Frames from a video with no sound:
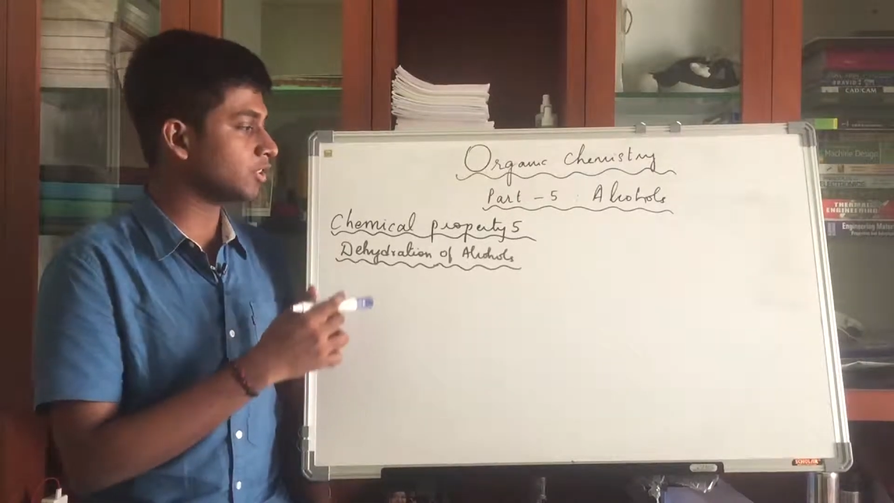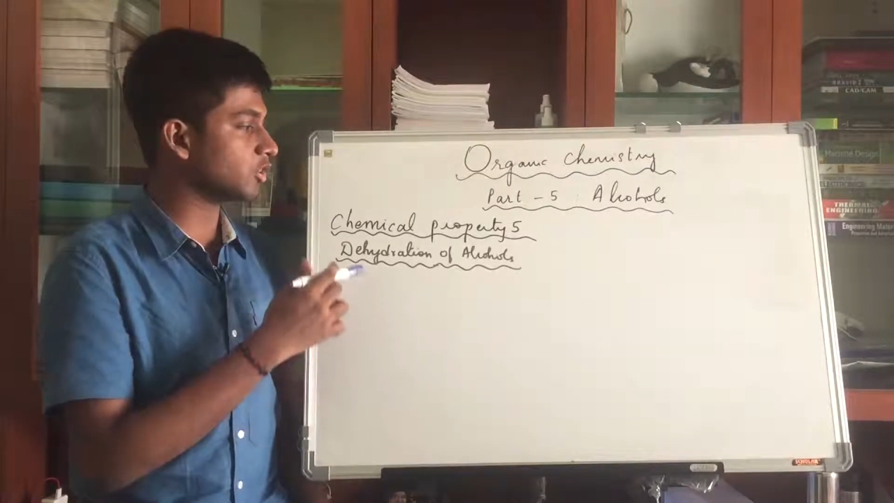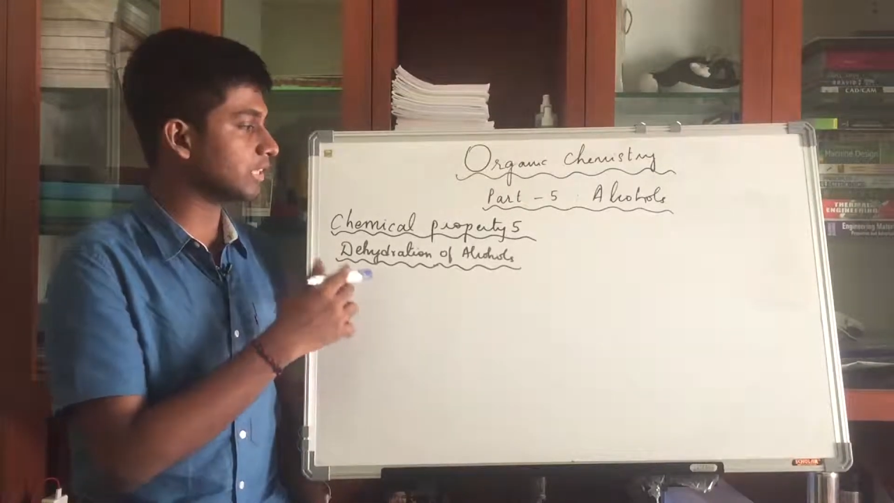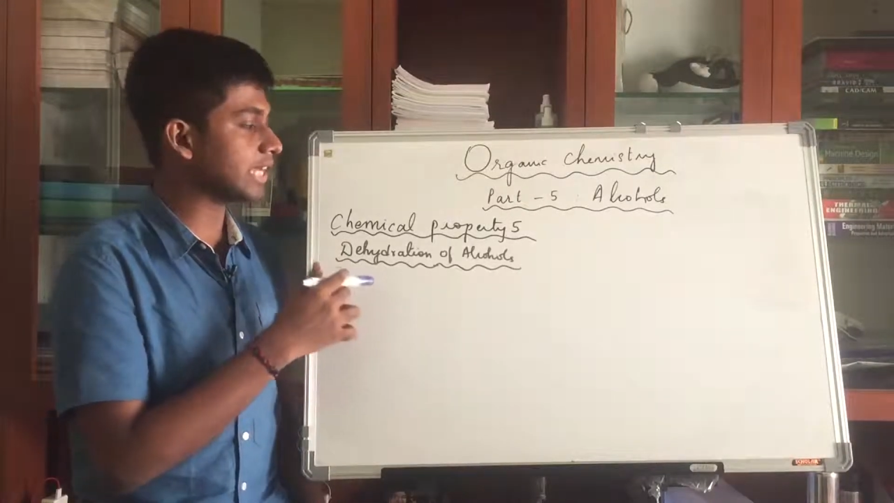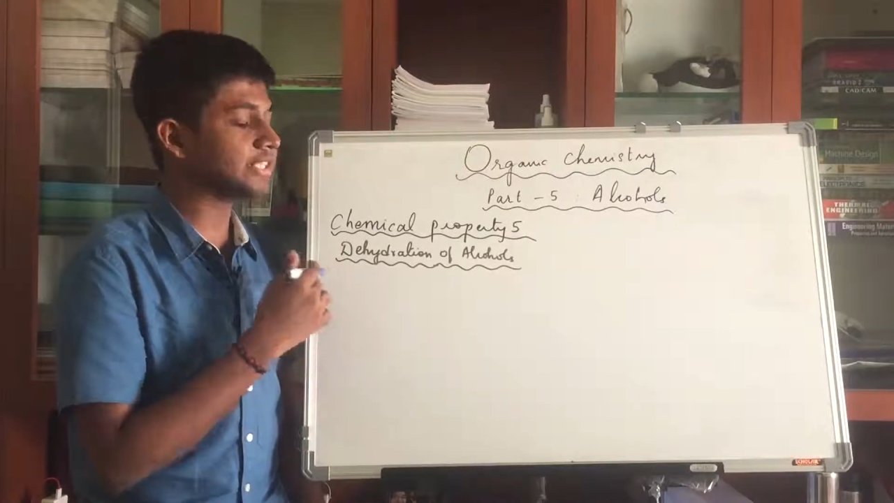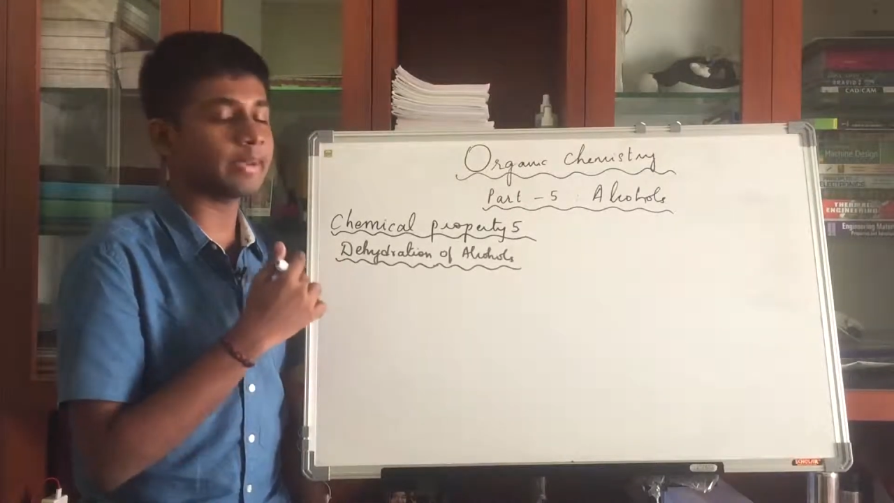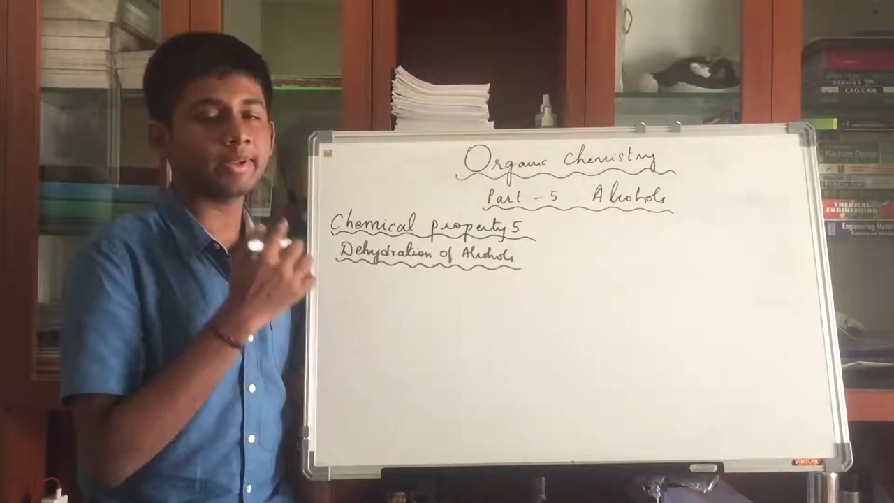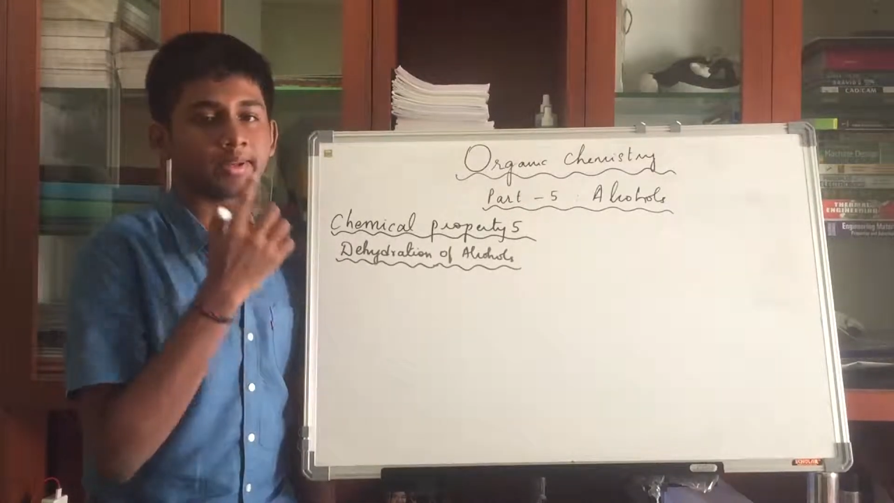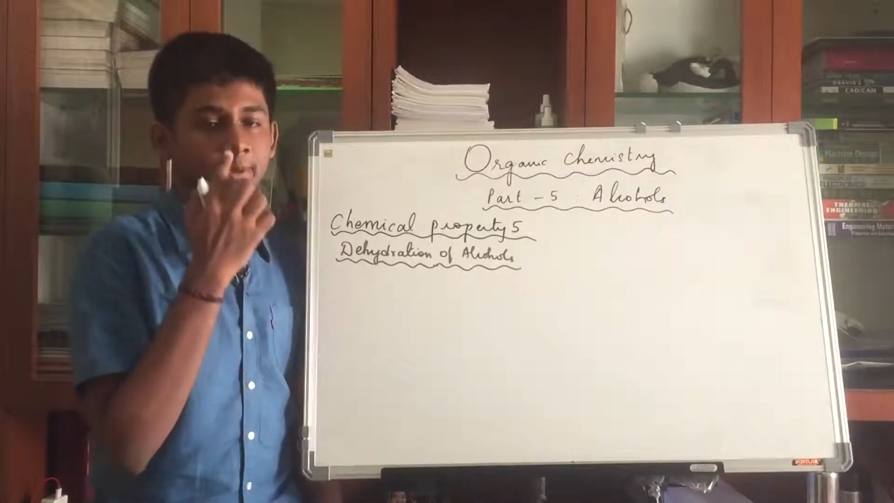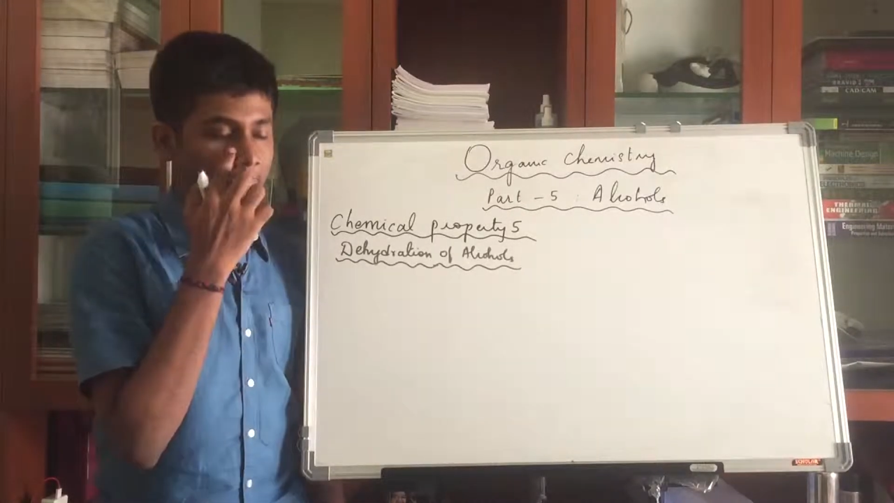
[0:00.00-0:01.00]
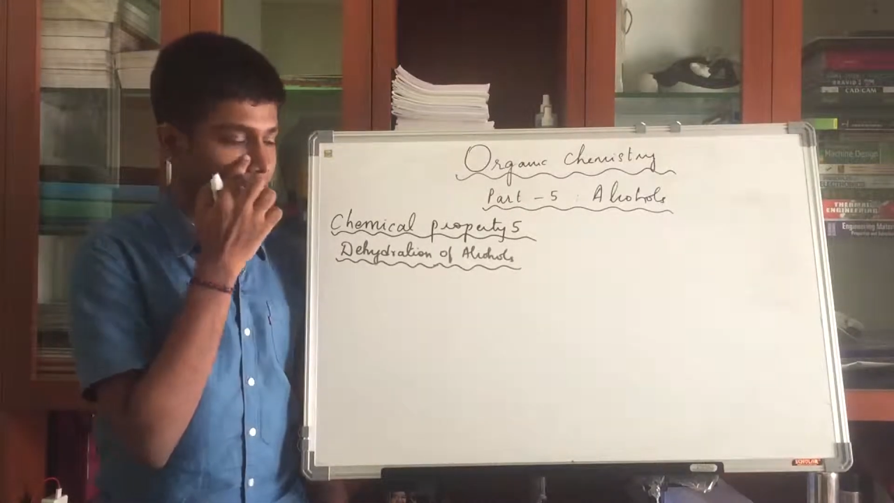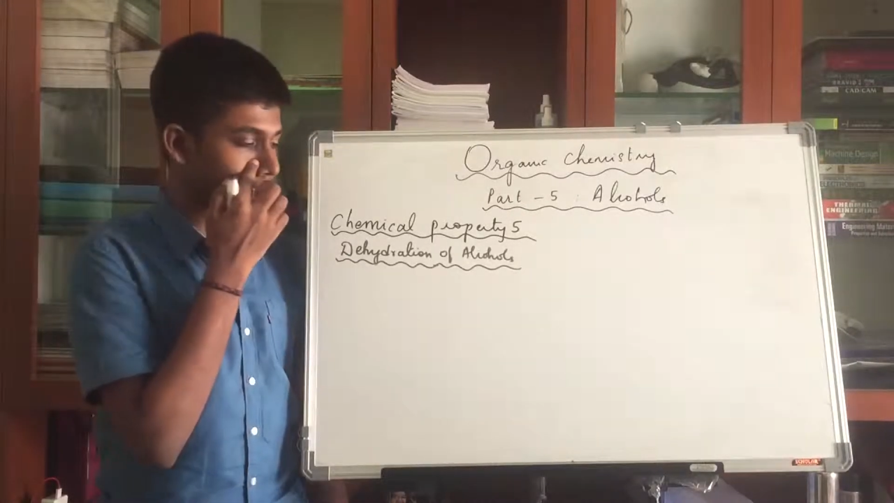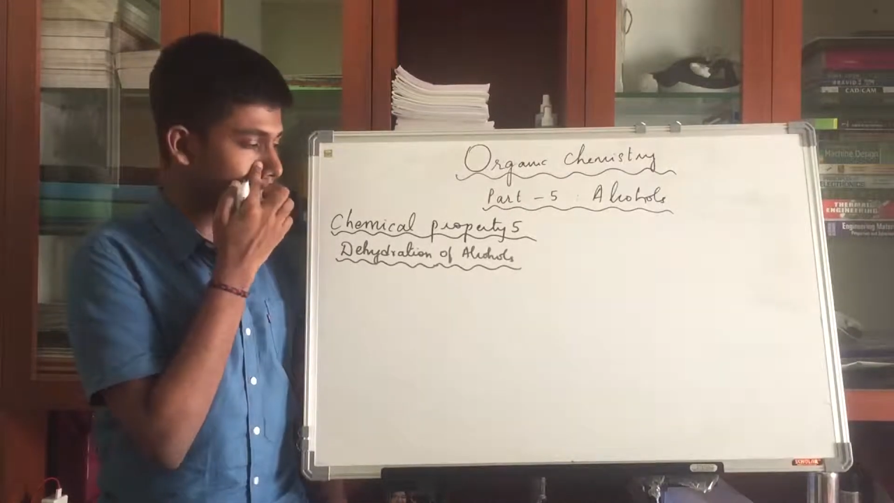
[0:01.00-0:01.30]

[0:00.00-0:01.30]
So the next chemical property,